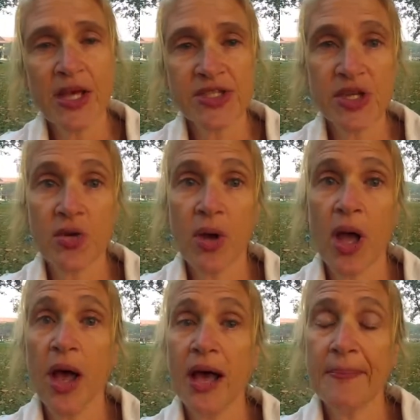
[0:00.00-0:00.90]
so
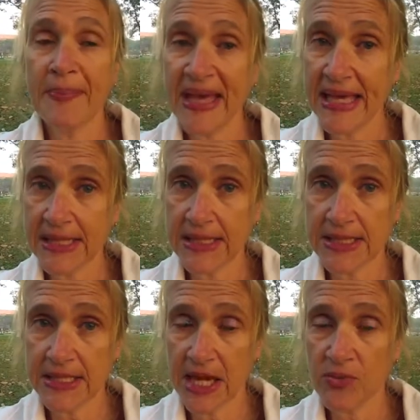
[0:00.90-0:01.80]
I
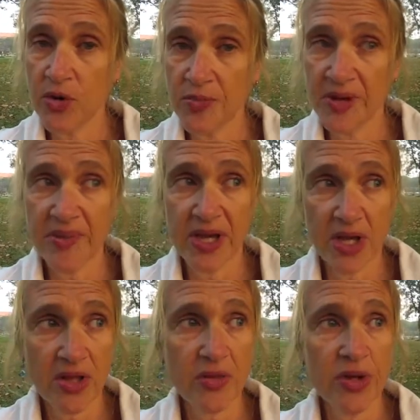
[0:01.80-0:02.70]
rode my bike
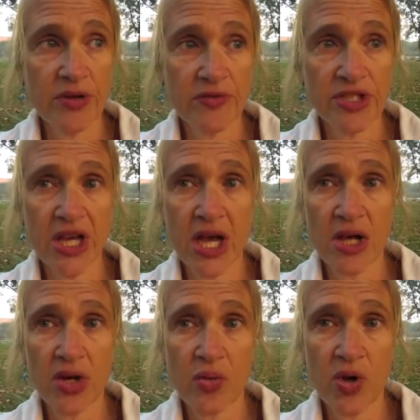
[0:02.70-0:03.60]
all the way over to
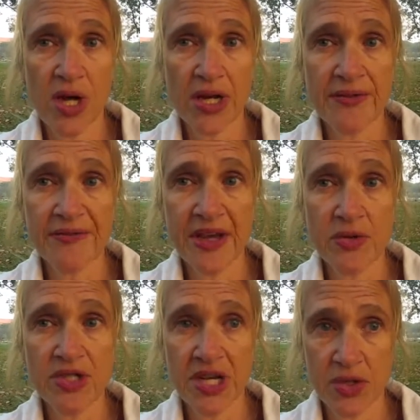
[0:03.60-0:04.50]
Angkor Wat and
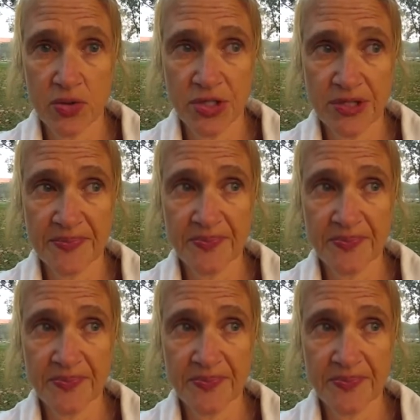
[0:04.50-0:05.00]
found out